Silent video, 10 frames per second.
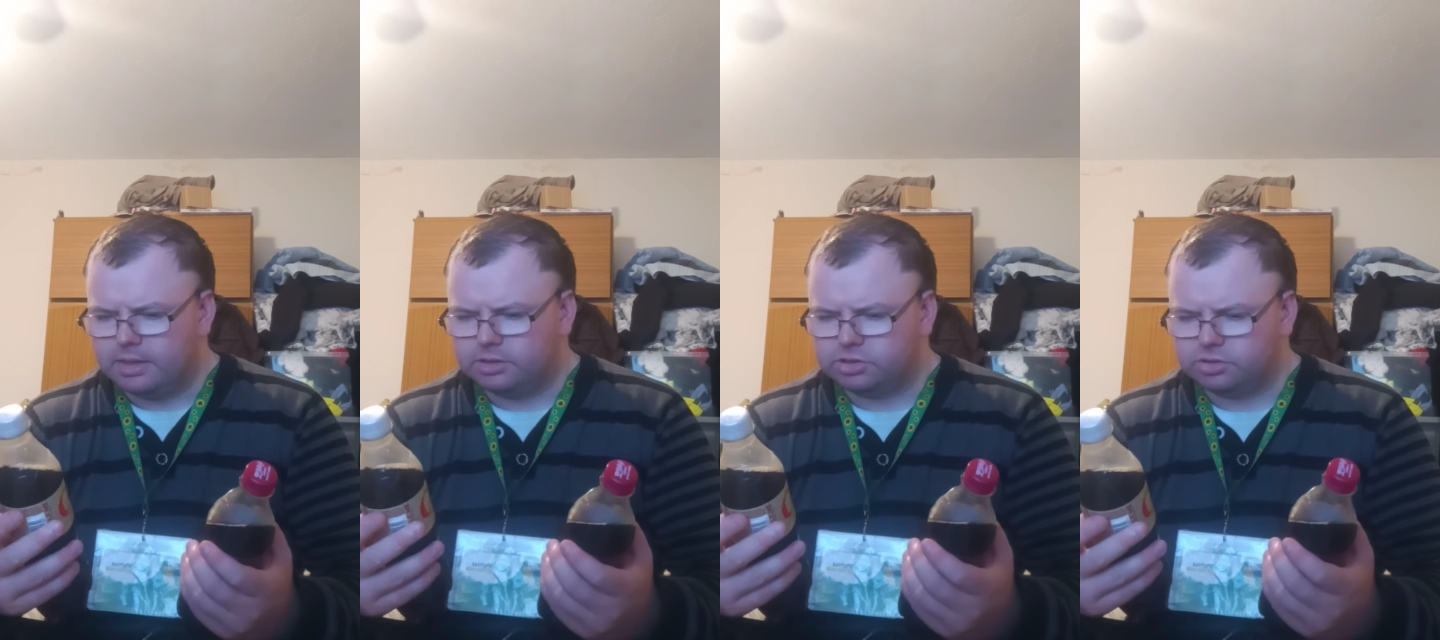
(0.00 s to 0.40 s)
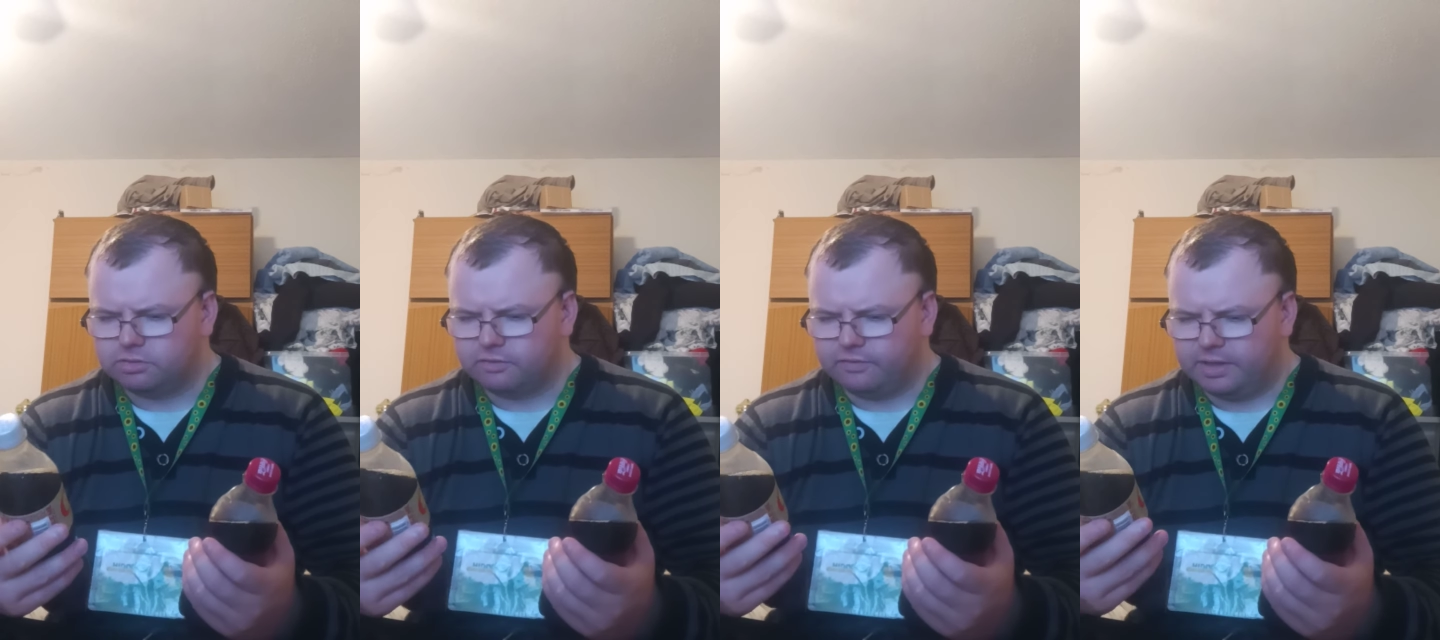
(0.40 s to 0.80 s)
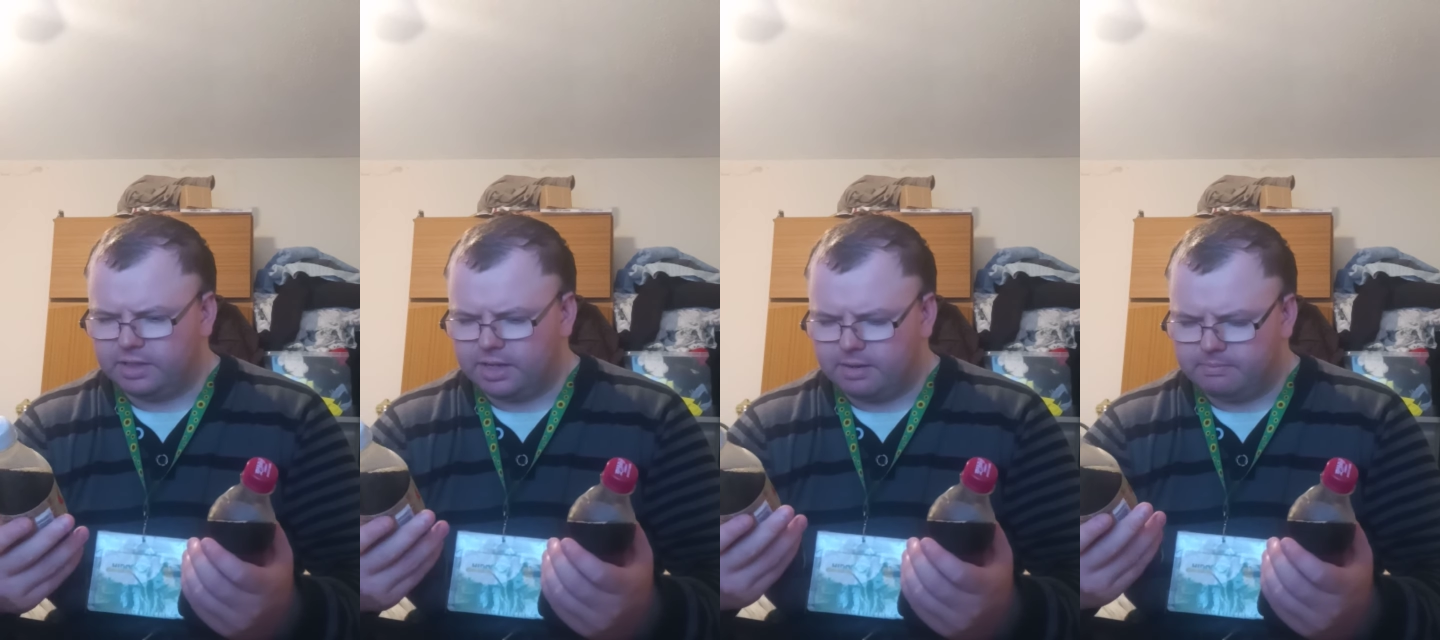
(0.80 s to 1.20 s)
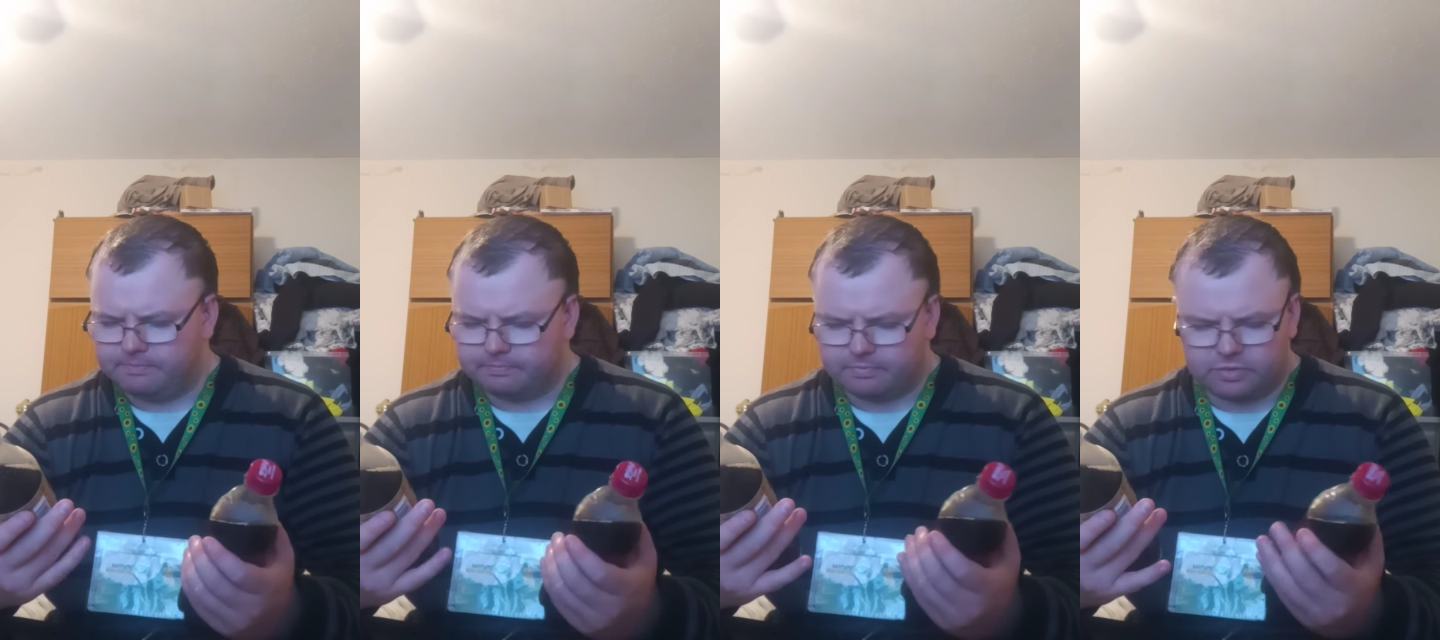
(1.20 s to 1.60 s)
and sort of a
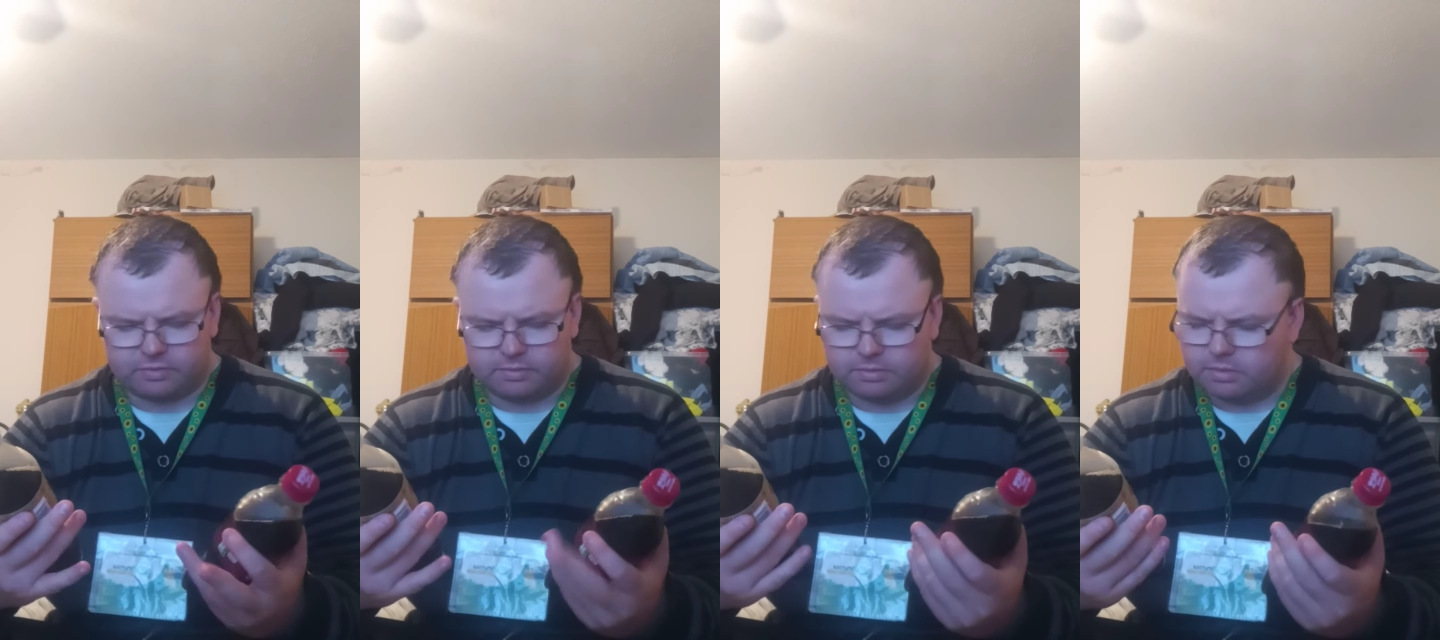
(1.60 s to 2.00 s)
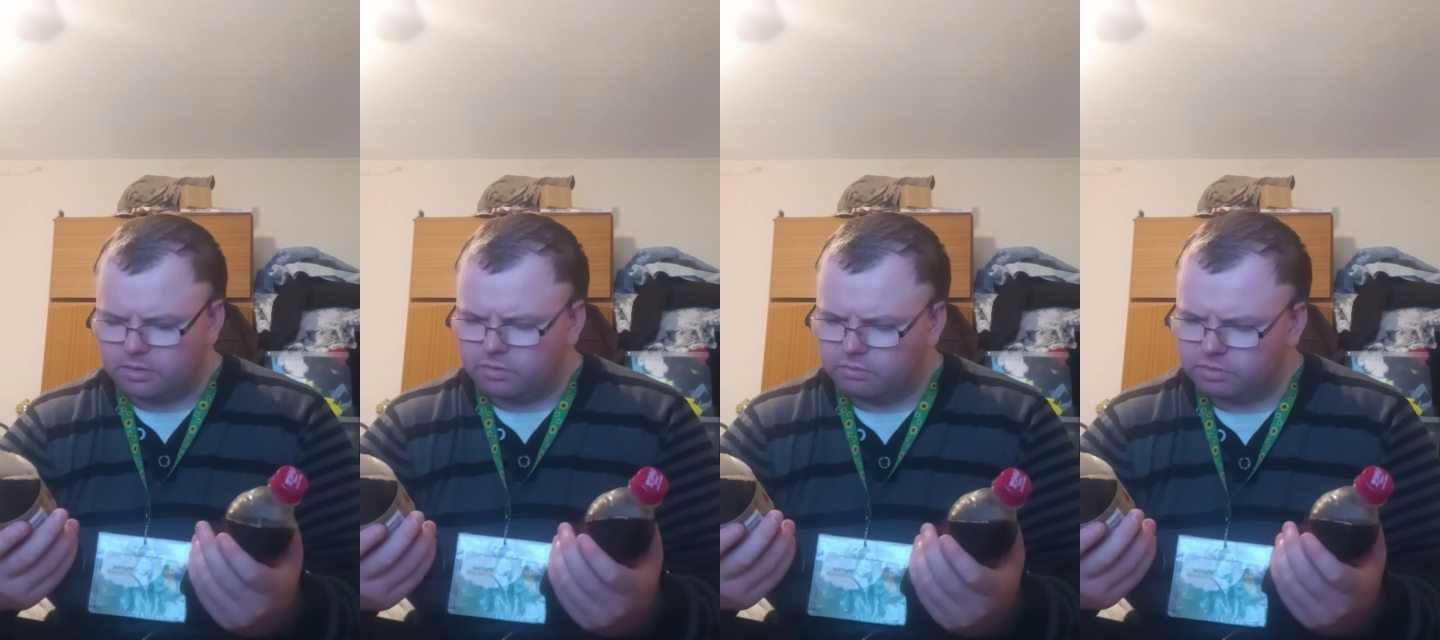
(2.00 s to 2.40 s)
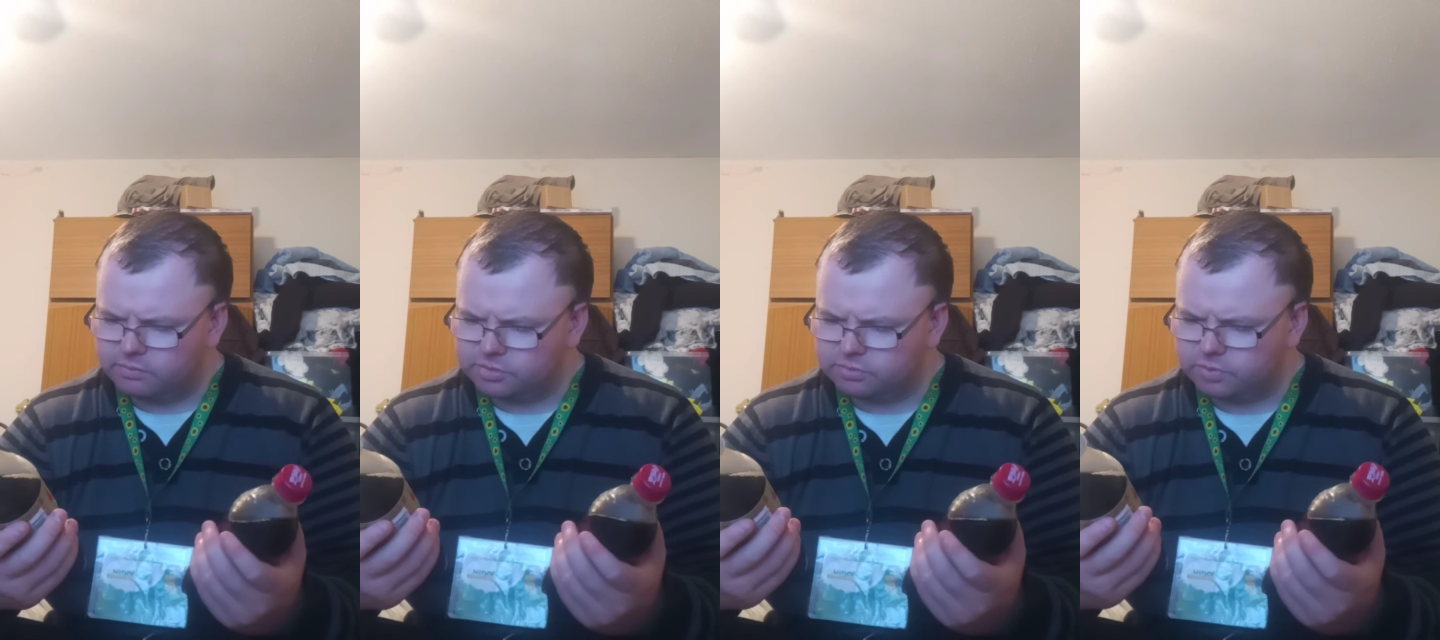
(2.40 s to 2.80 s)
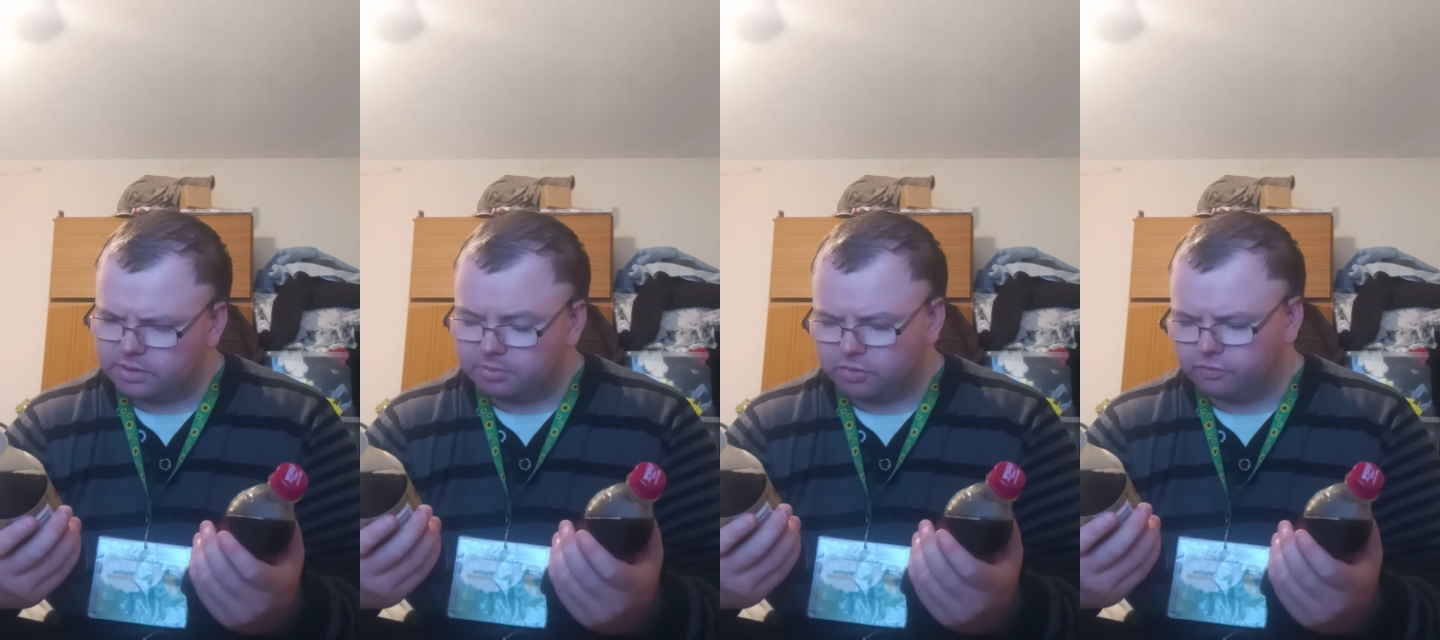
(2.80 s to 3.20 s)
um, what's the word
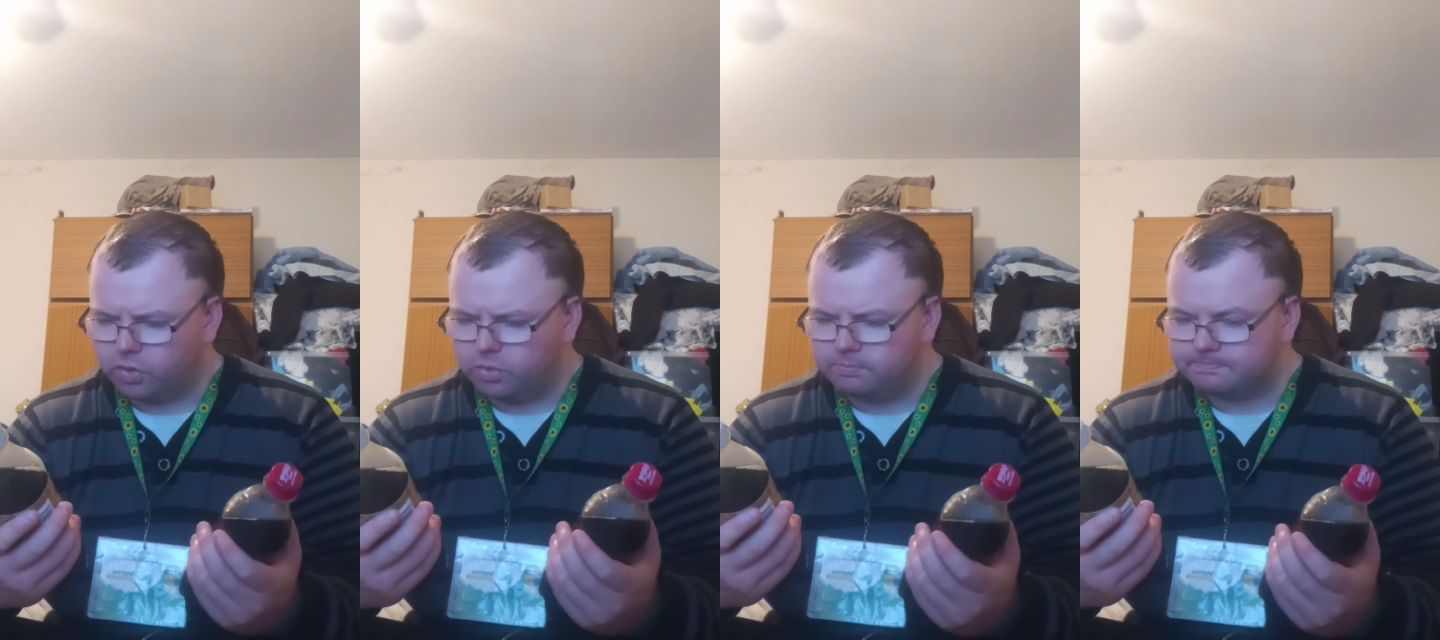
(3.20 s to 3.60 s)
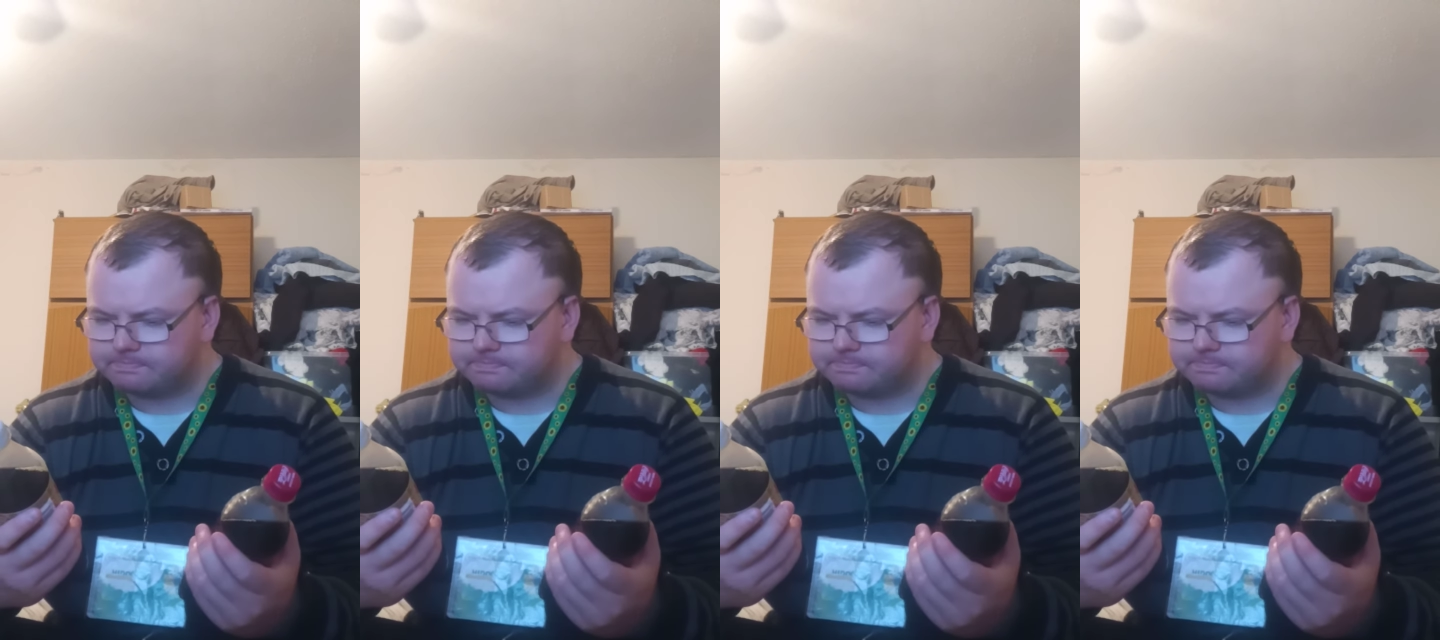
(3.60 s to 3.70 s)
I'm looking for?